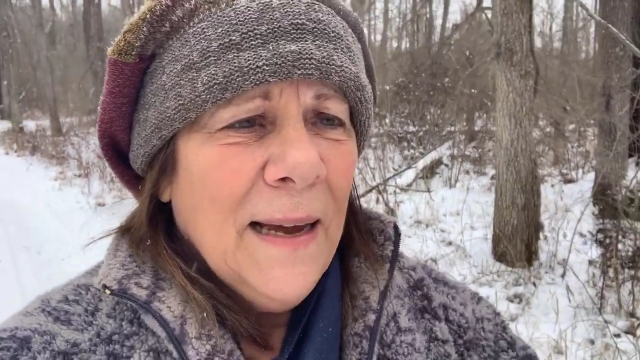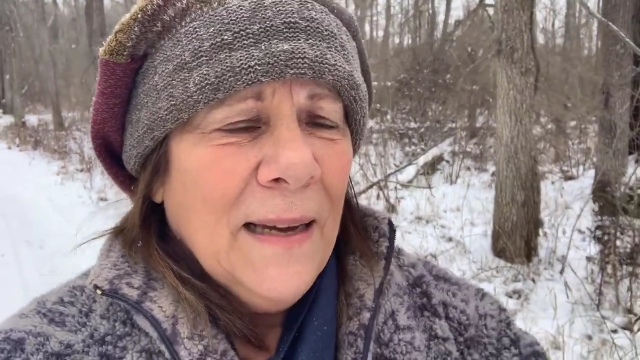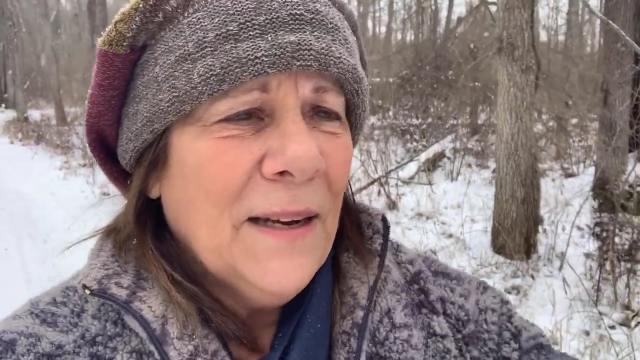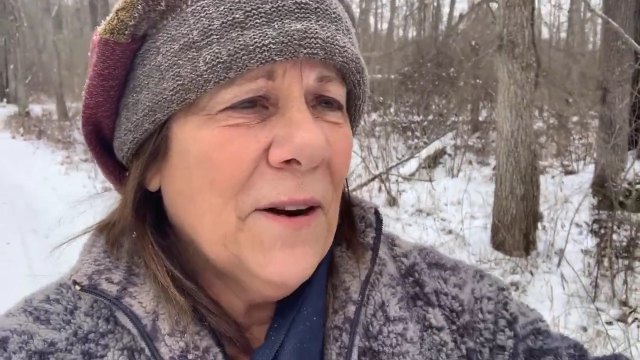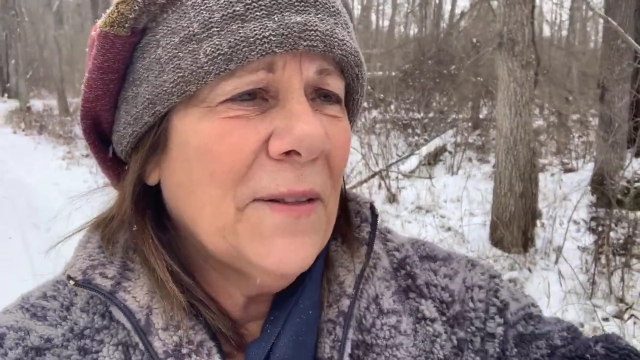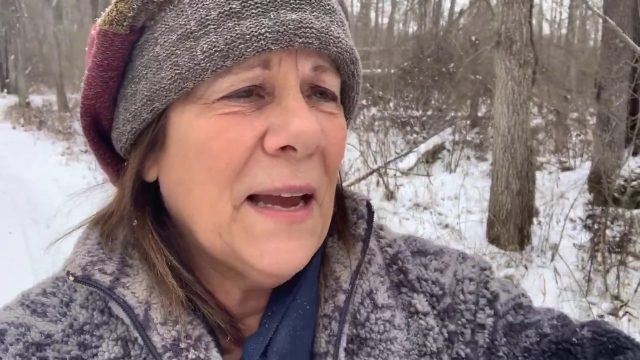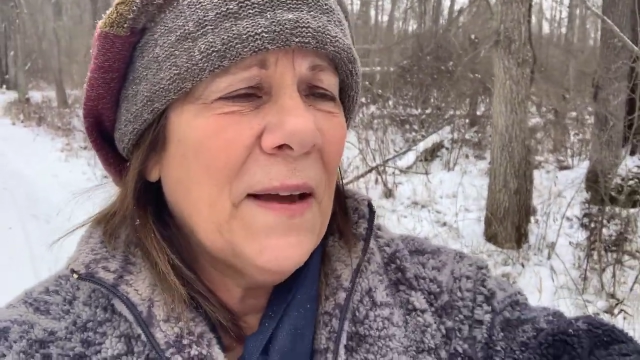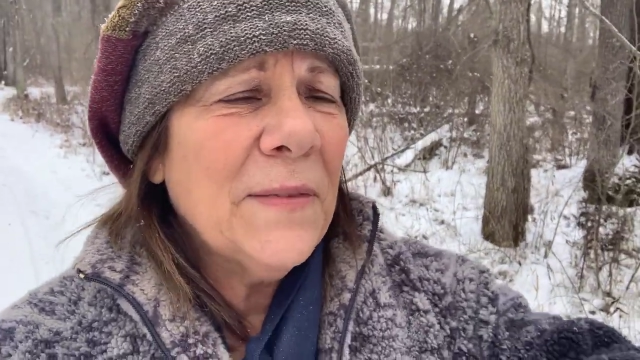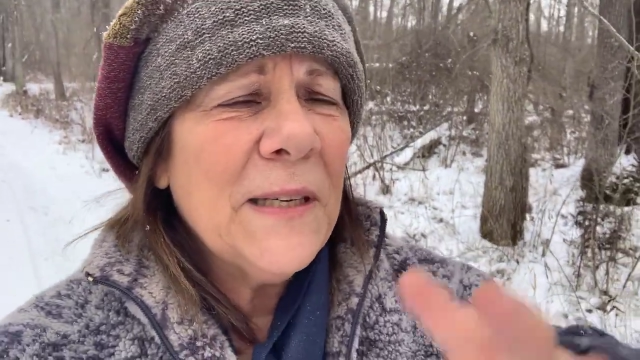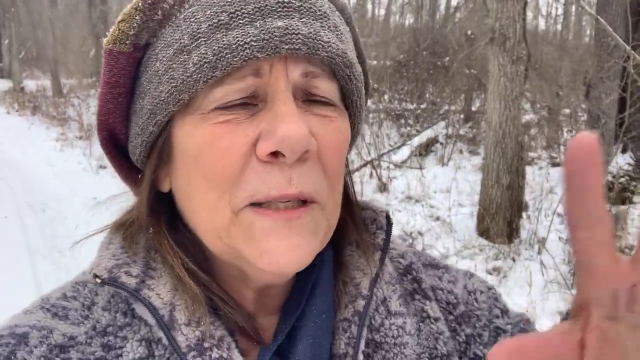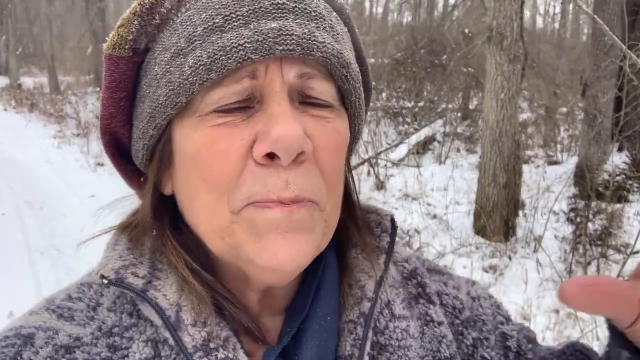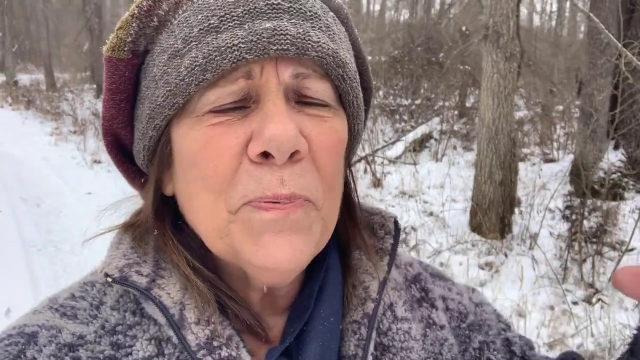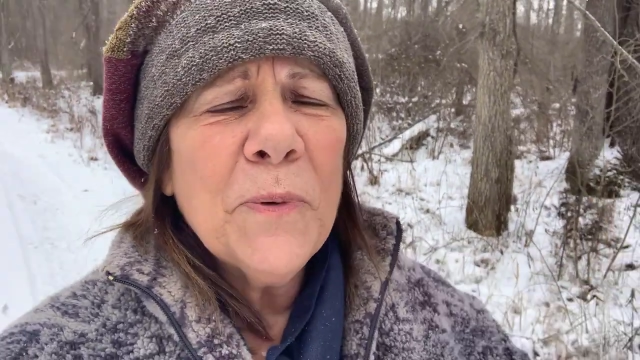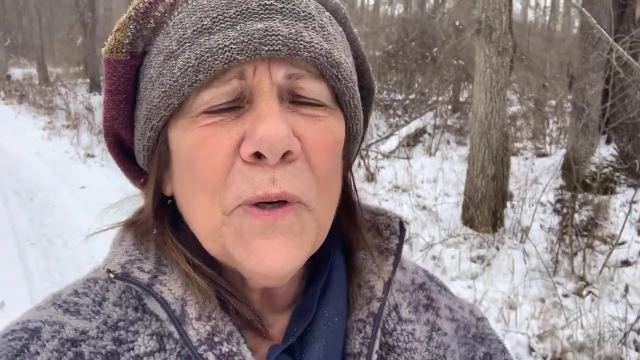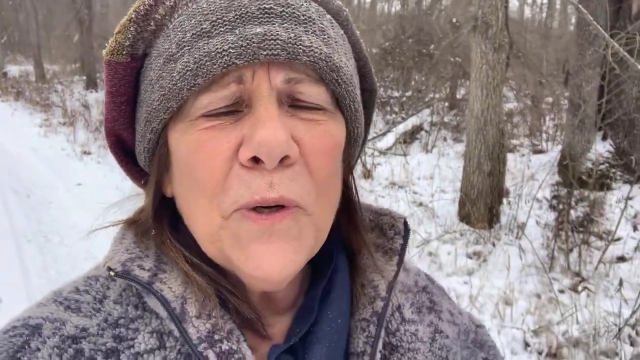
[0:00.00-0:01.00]
you know, they have
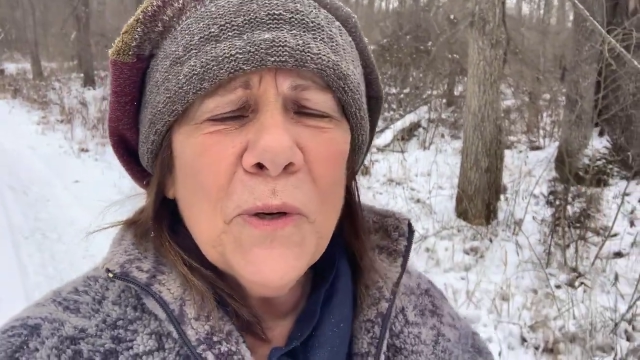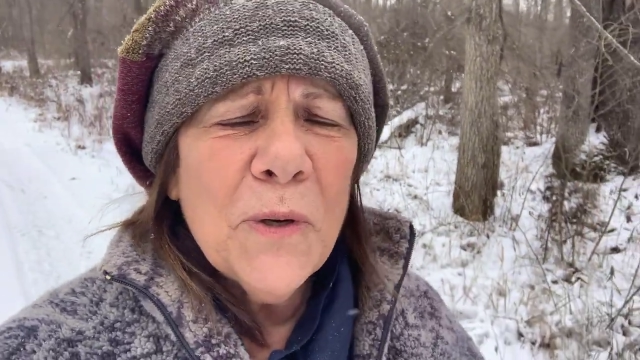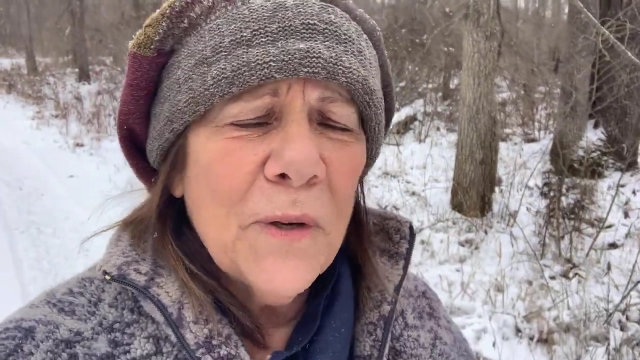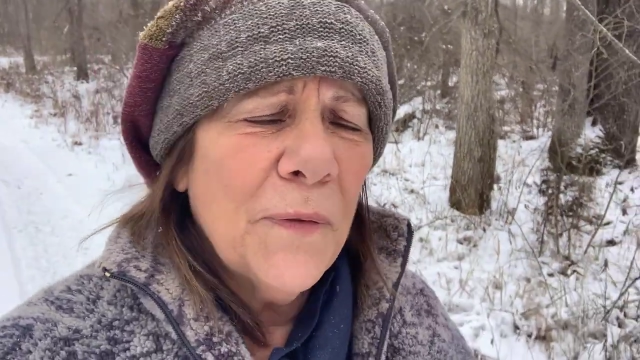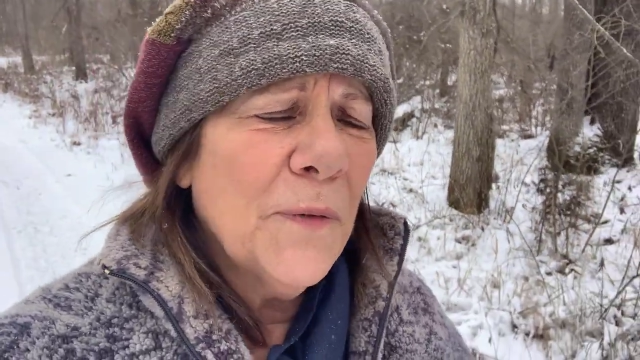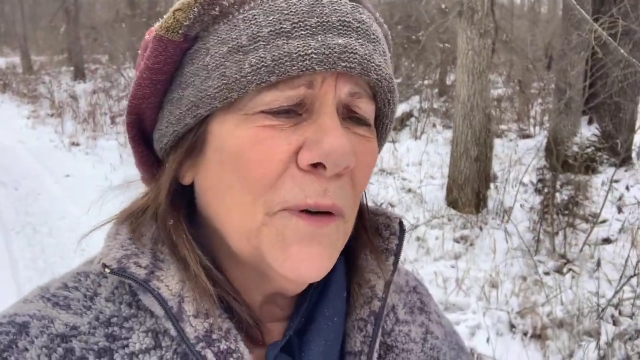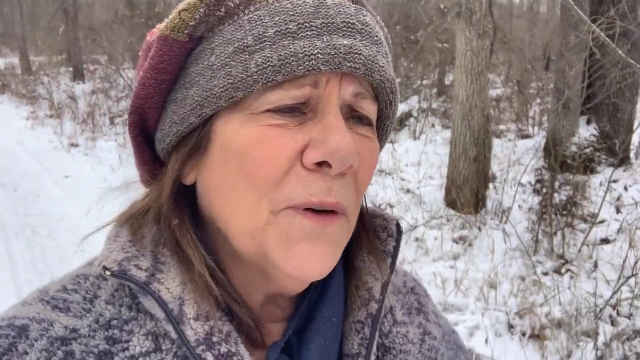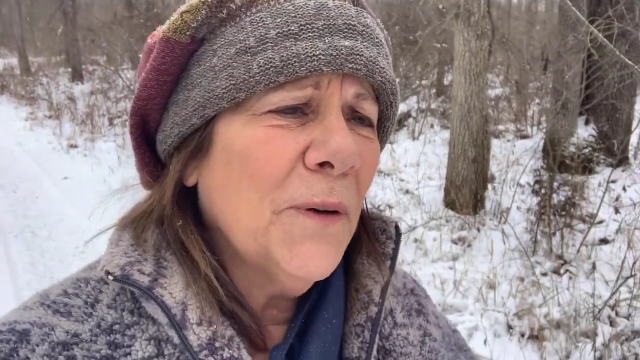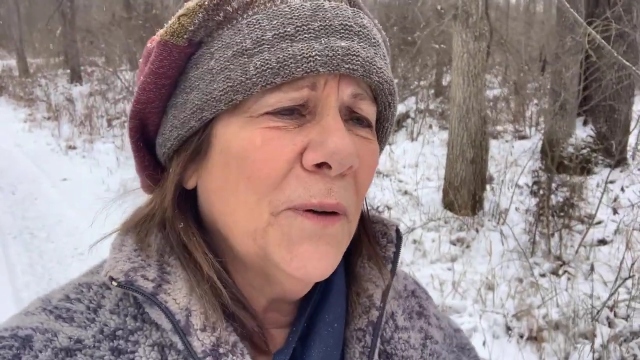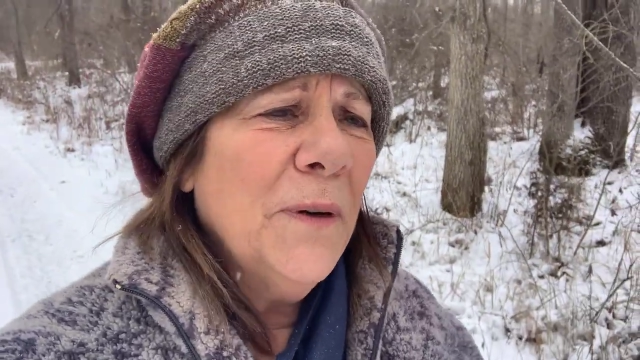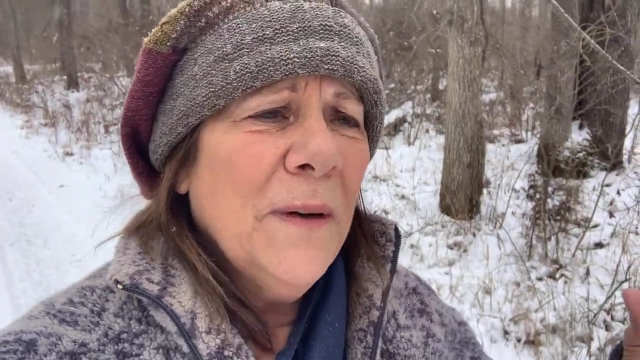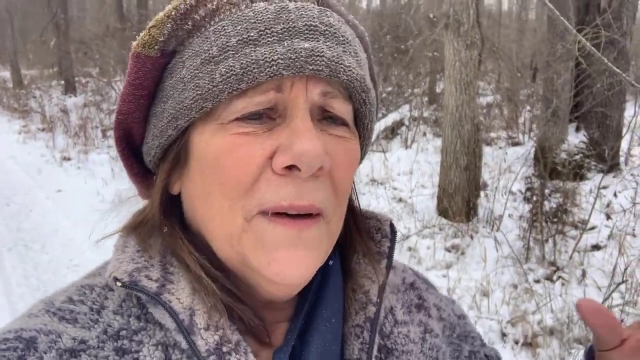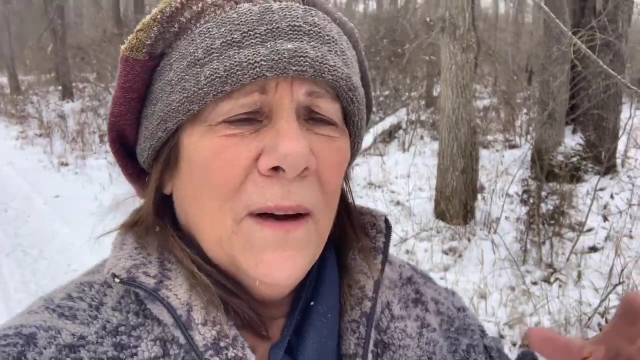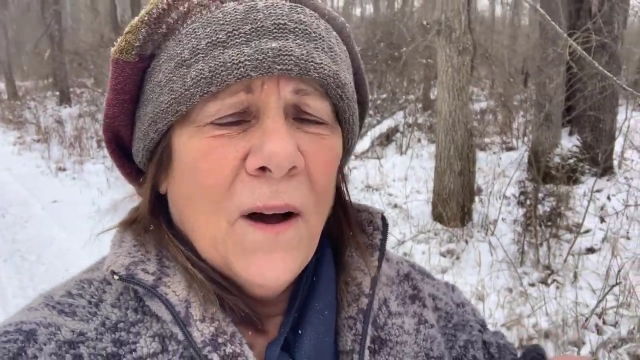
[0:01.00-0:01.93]
these beautiful